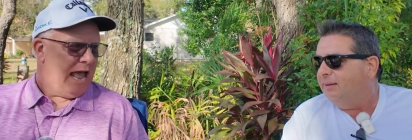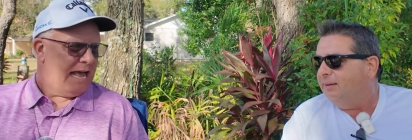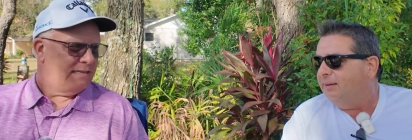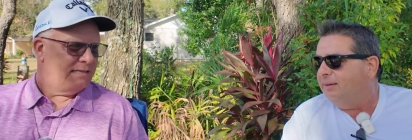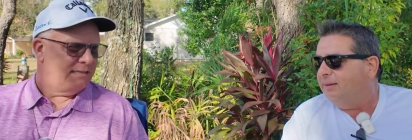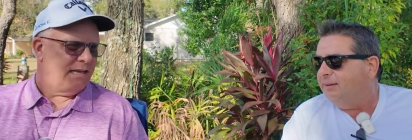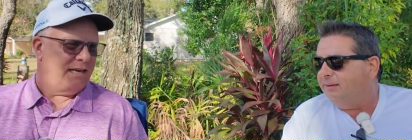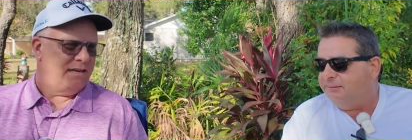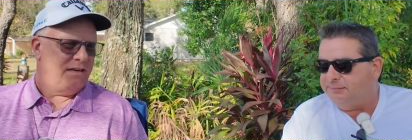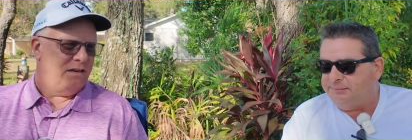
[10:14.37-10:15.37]
Speaker 1: as like
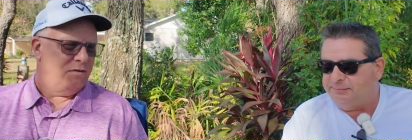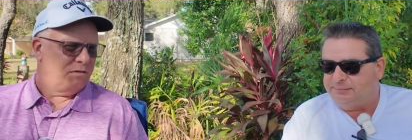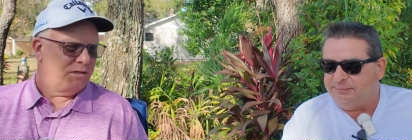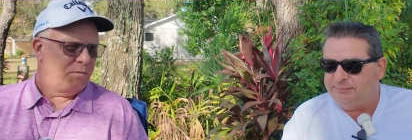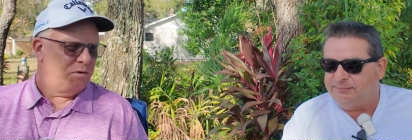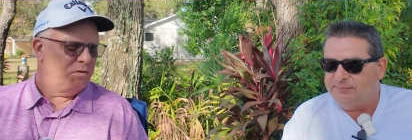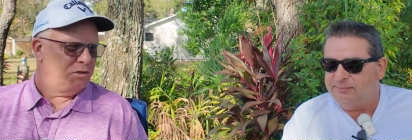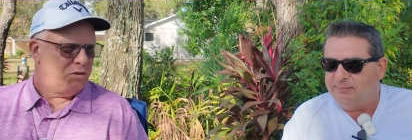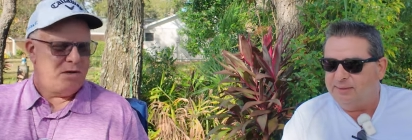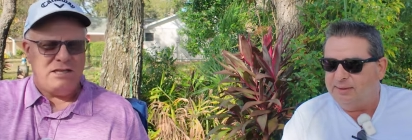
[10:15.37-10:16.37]
you know someone who
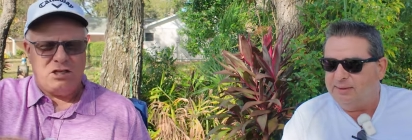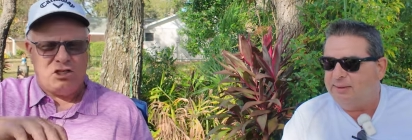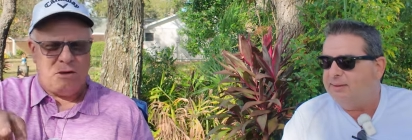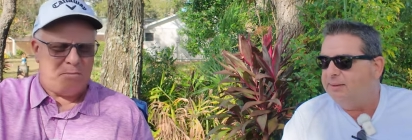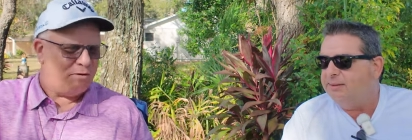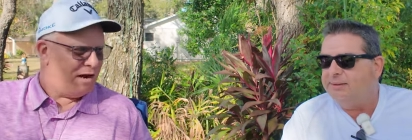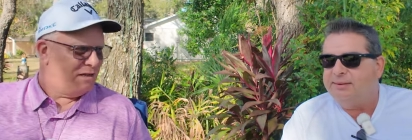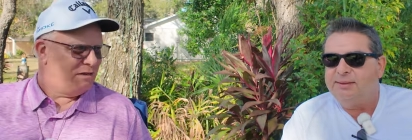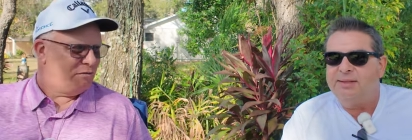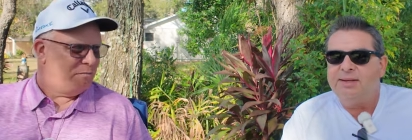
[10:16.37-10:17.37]
you get to jump around to
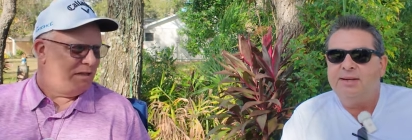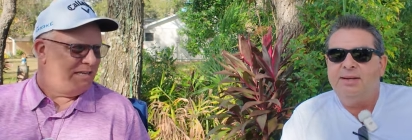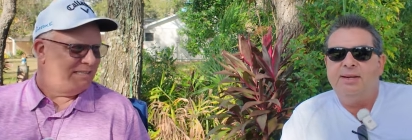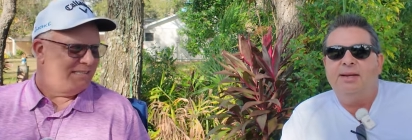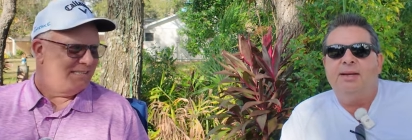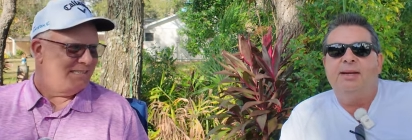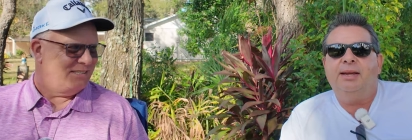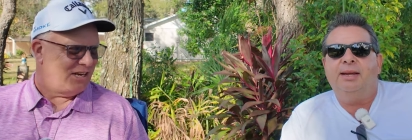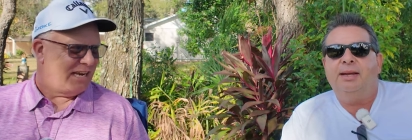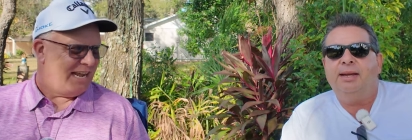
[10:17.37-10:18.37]
different places and
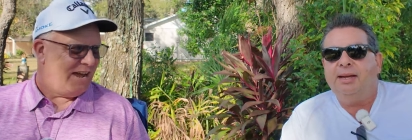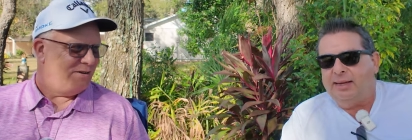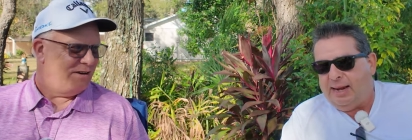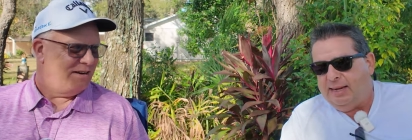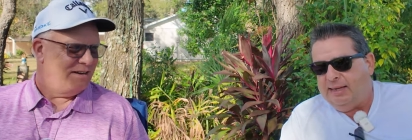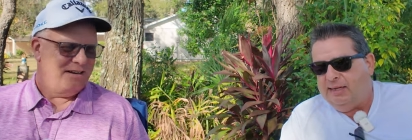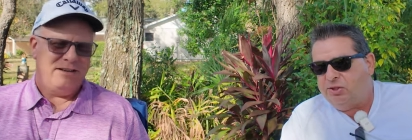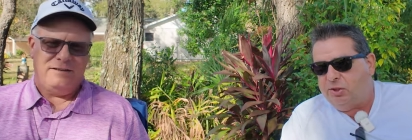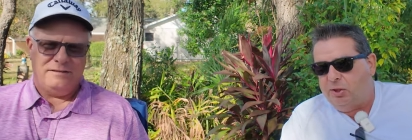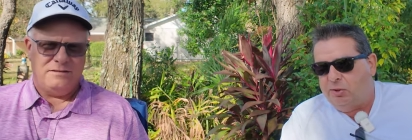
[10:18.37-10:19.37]
check it out
Speaker 2: yeah
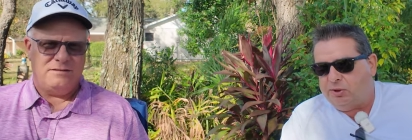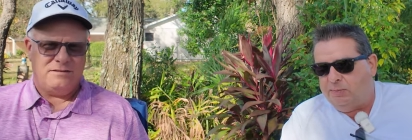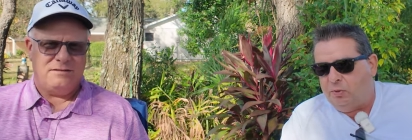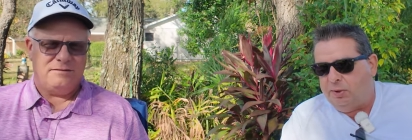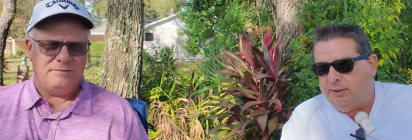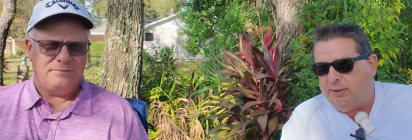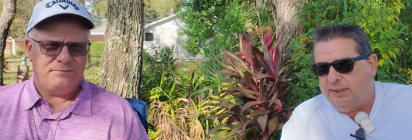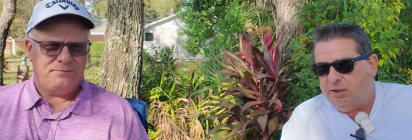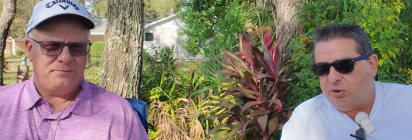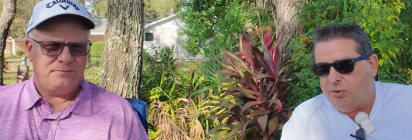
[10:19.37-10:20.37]
east coast more
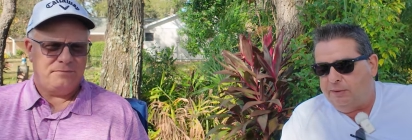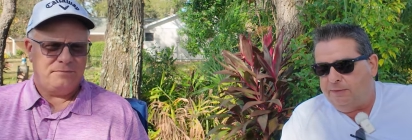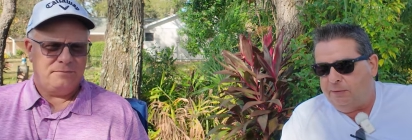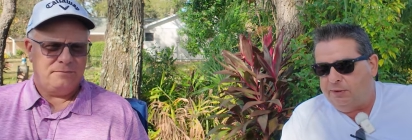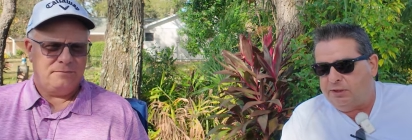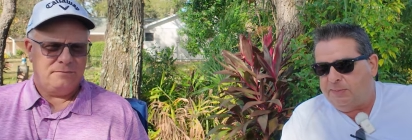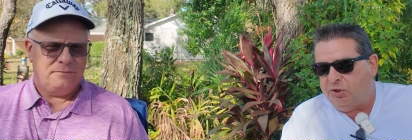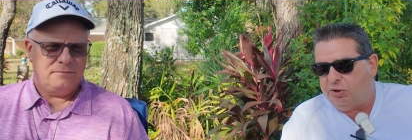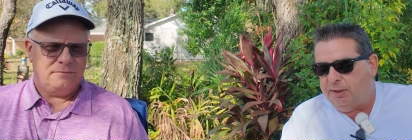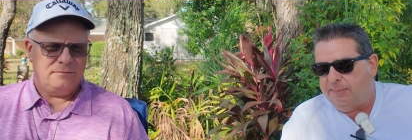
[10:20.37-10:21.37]
international influence
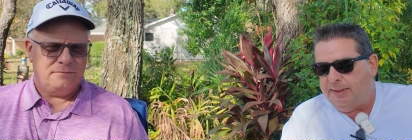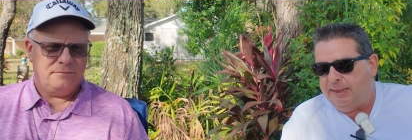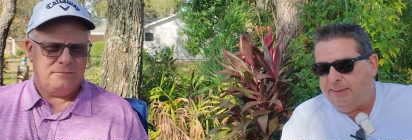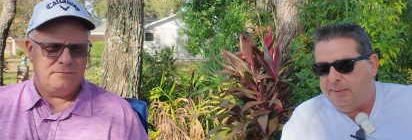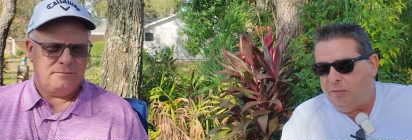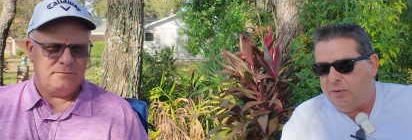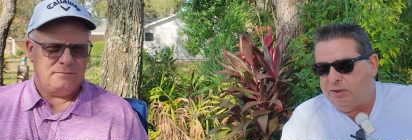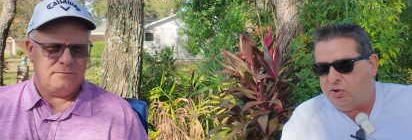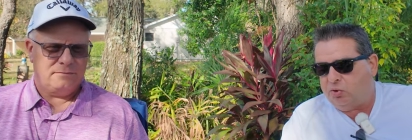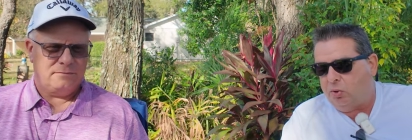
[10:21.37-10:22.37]
especially miami with a
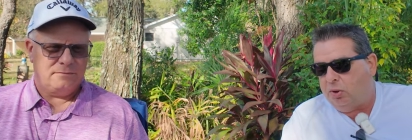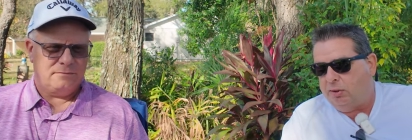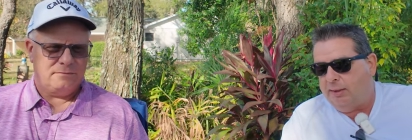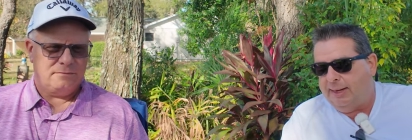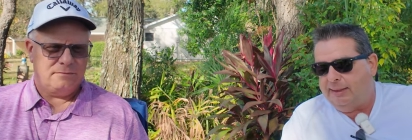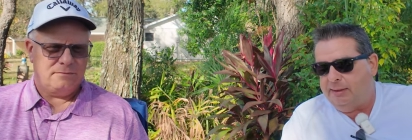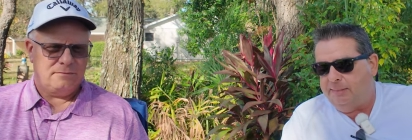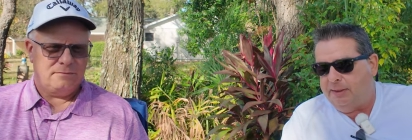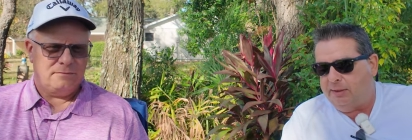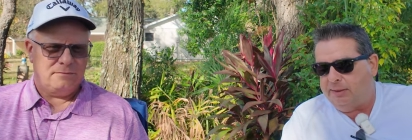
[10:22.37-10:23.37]
strong latin
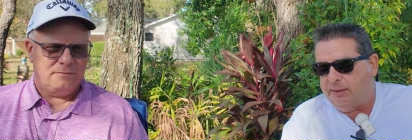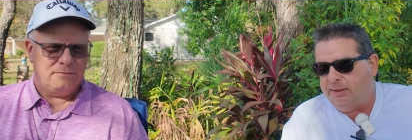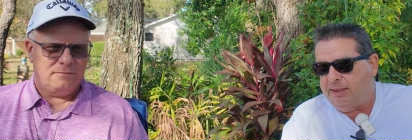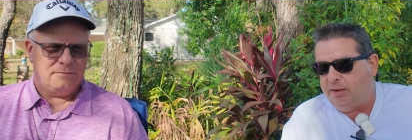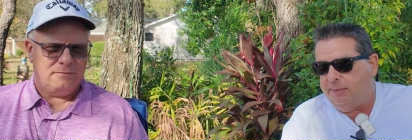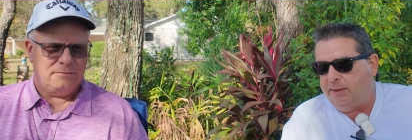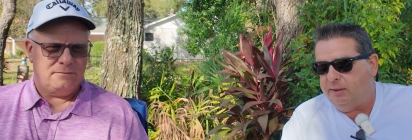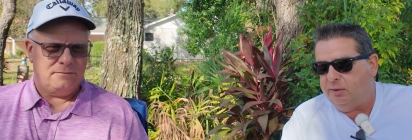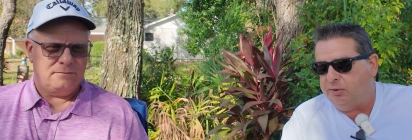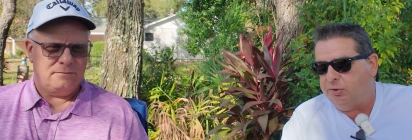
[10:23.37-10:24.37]
american caribbean
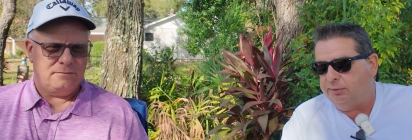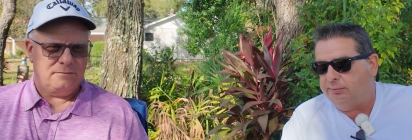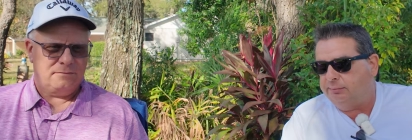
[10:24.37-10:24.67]
culture